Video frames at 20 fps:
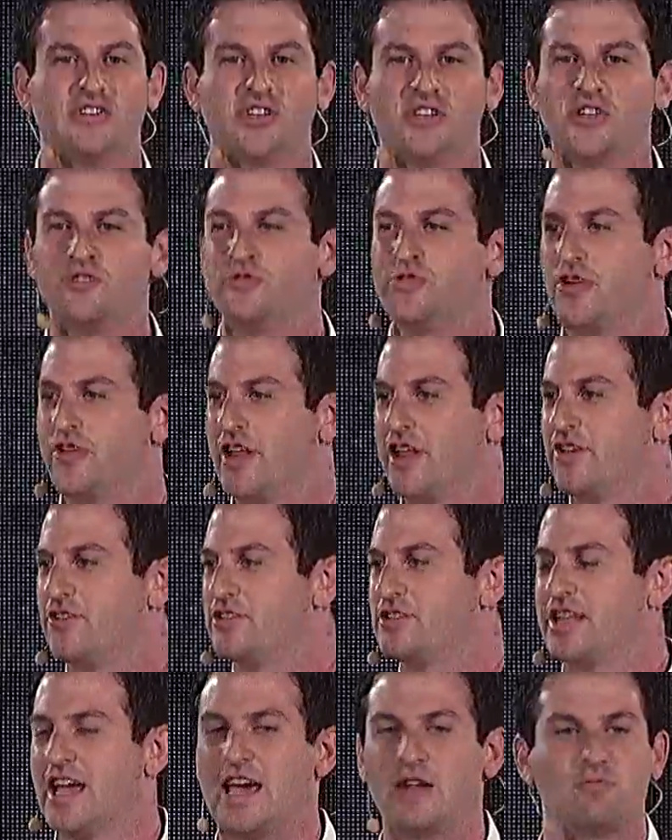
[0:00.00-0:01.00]
and you don't
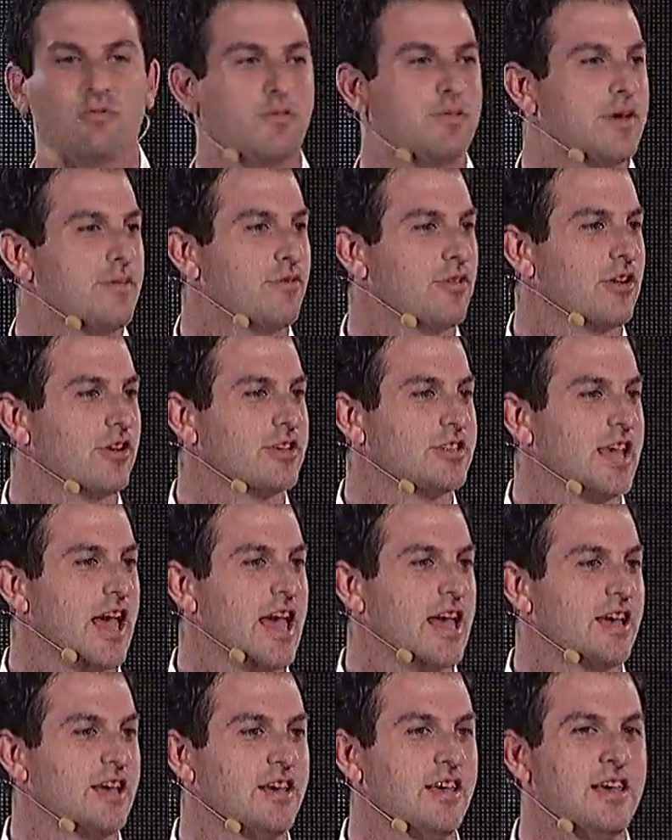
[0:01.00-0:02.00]
understand what people are
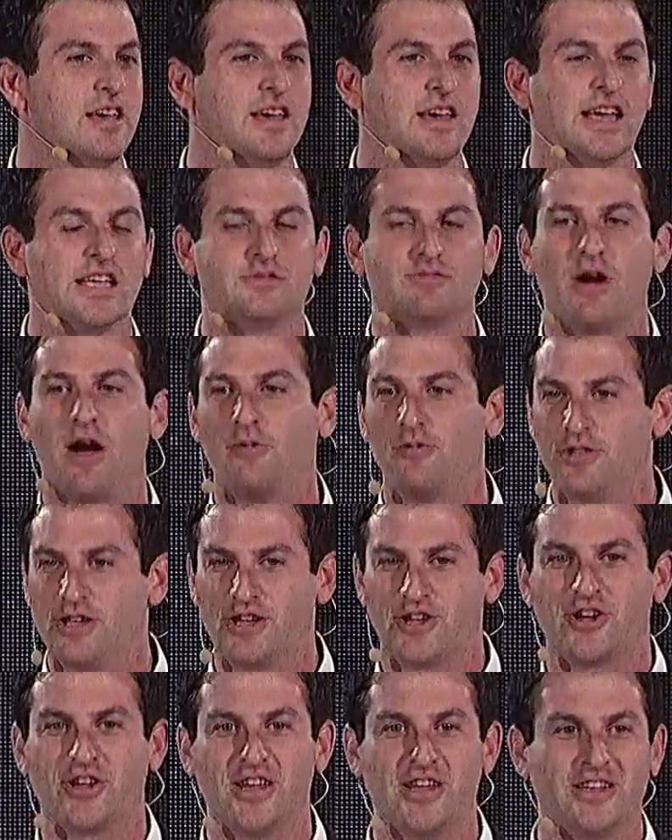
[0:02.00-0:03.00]
saying, it's probably a
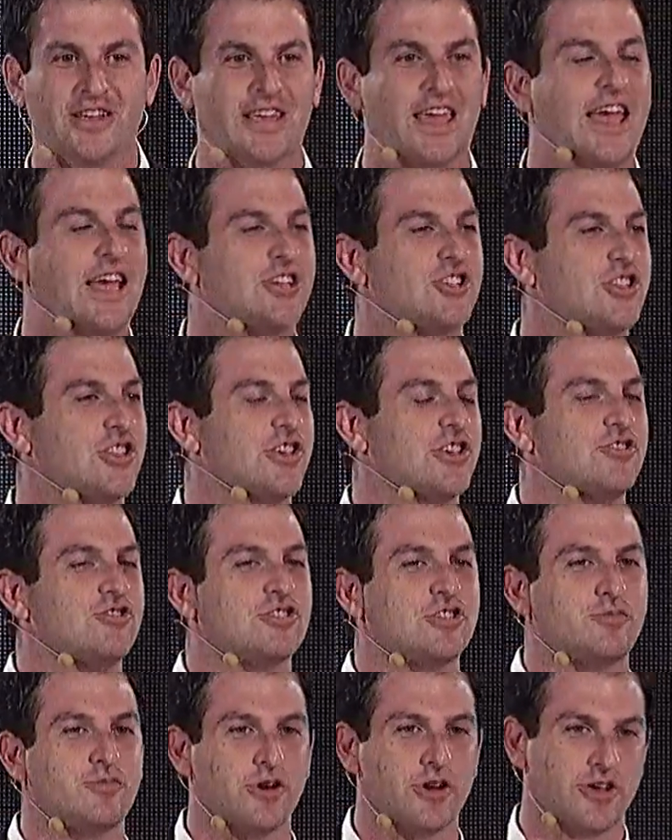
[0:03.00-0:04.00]
good indication that you
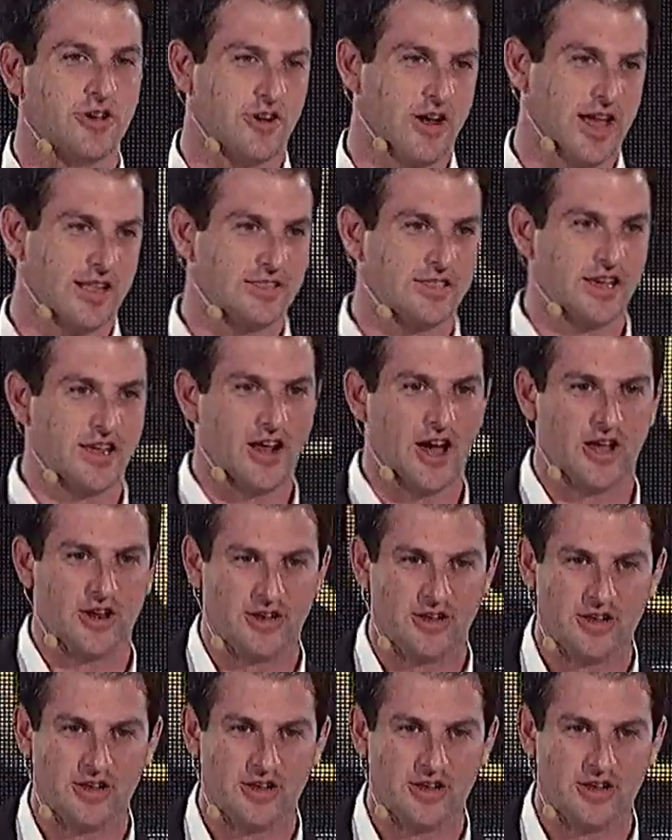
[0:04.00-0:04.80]
should put your headset on.